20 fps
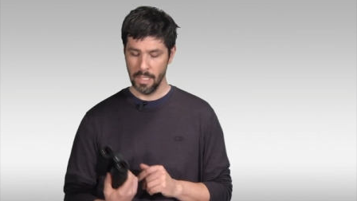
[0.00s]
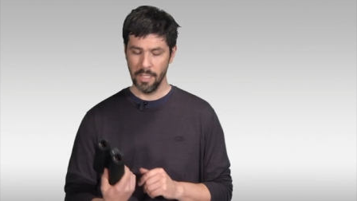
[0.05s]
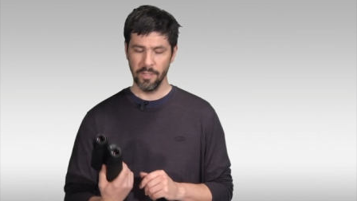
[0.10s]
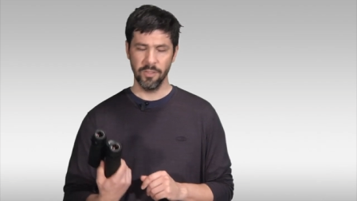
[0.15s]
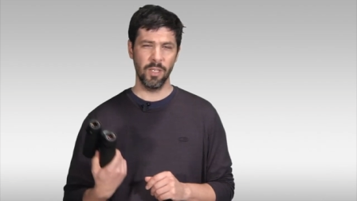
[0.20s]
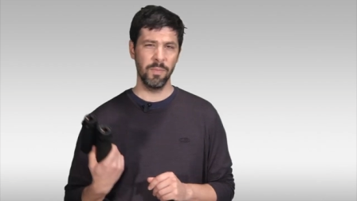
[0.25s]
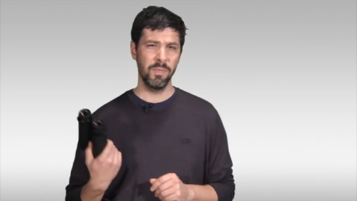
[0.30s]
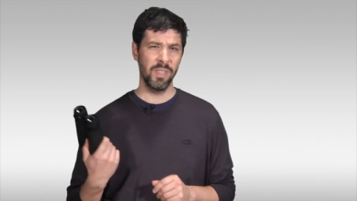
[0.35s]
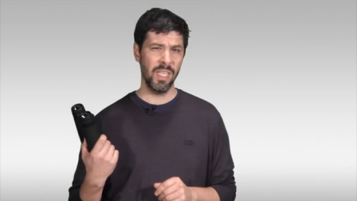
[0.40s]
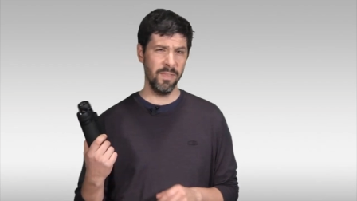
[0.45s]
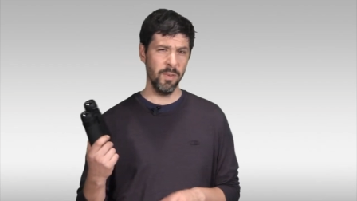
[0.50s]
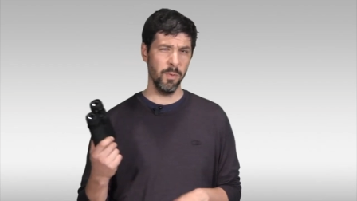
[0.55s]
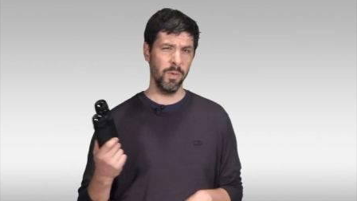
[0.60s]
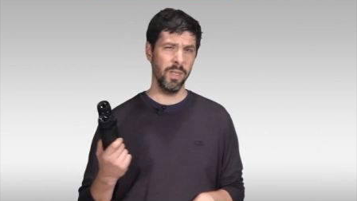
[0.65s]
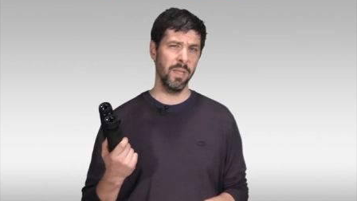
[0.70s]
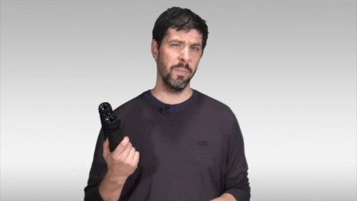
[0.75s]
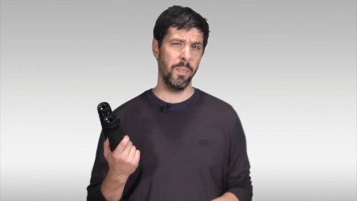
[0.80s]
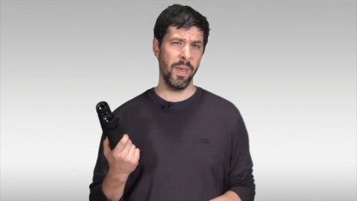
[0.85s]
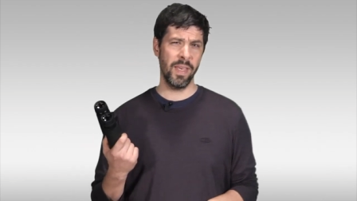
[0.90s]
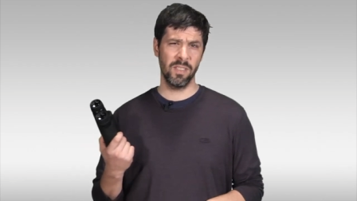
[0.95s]
So I'm saving
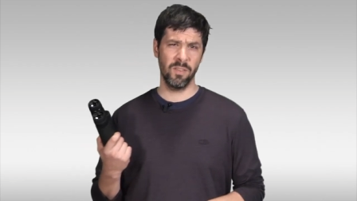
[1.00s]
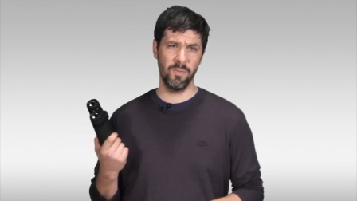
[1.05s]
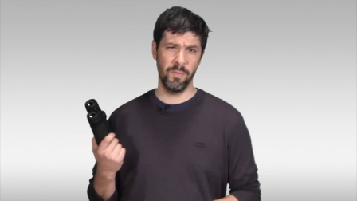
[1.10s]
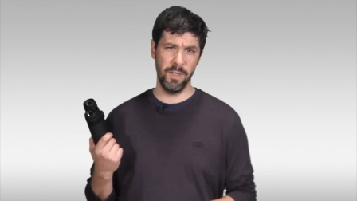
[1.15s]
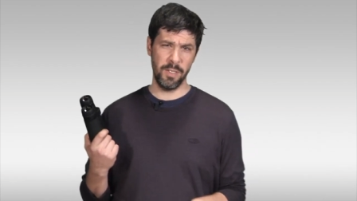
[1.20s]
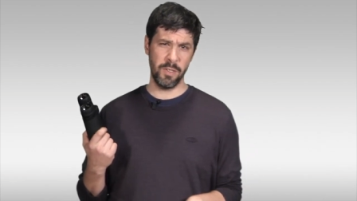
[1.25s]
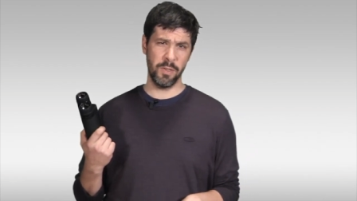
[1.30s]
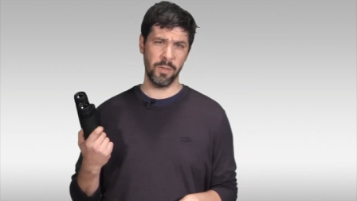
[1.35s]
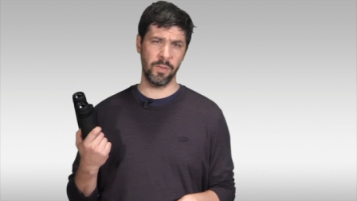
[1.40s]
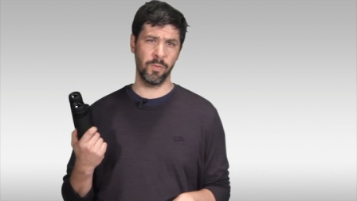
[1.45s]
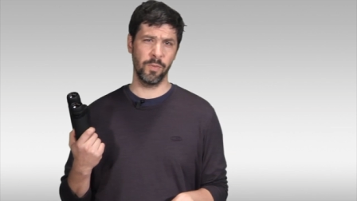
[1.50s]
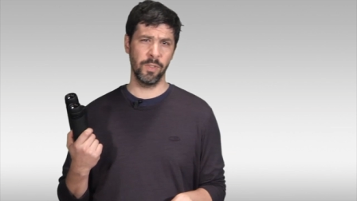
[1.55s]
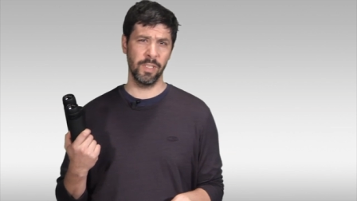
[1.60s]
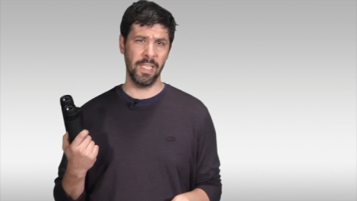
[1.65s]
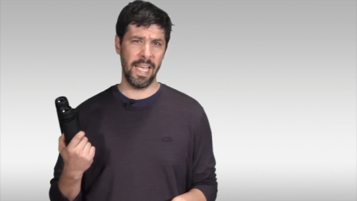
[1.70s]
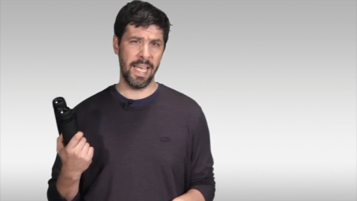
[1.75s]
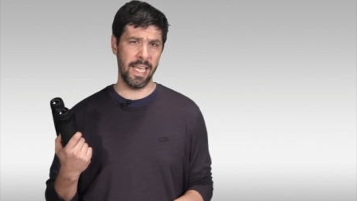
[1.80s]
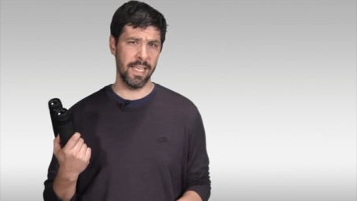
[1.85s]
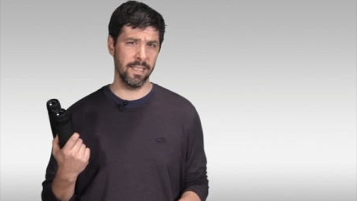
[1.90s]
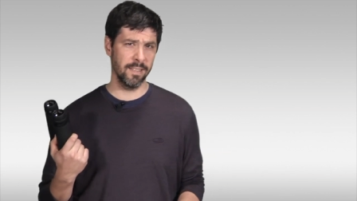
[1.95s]
one of the best features for
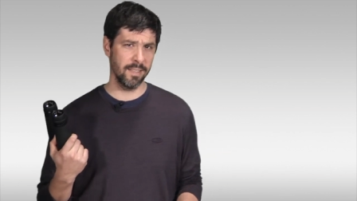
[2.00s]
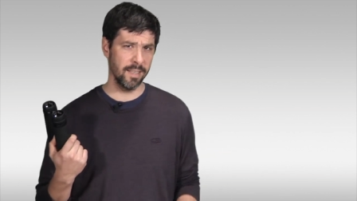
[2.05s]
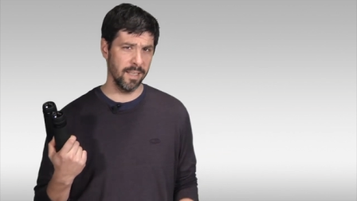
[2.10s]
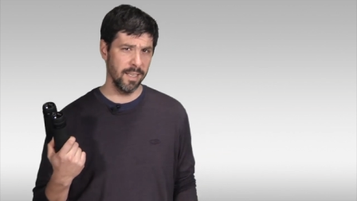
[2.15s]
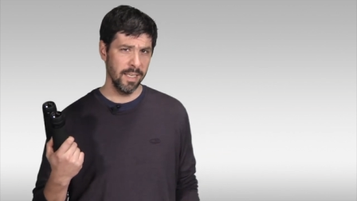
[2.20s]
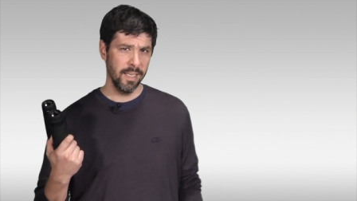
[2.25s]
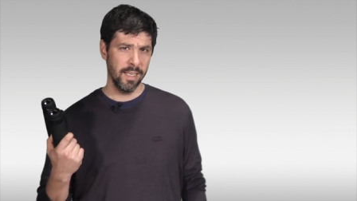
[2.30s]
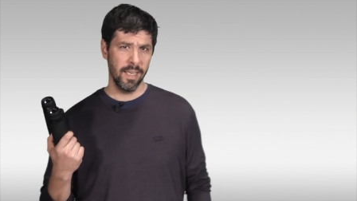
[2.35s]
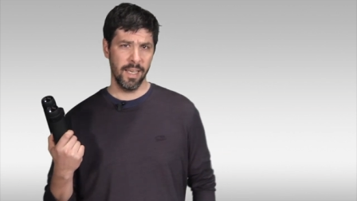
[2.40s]
last.